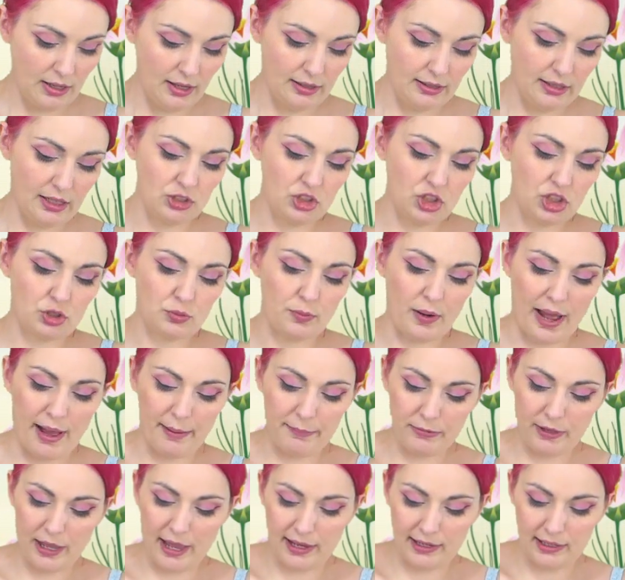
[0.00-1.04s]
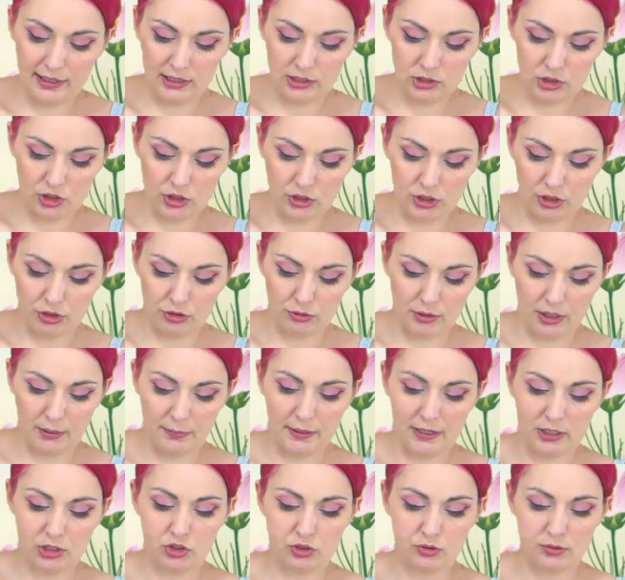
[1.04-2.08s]
And then just wrap that into the 3
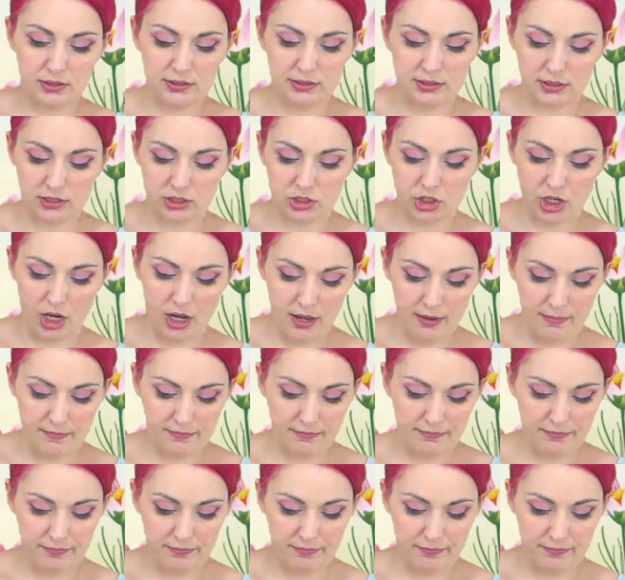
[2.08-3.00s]
pinch twists at the top.